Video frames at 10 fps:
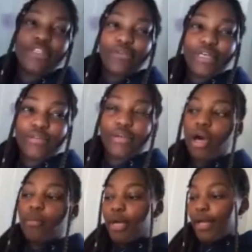so I
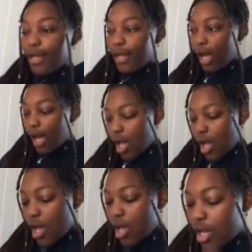got my,
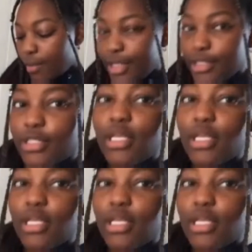what is this?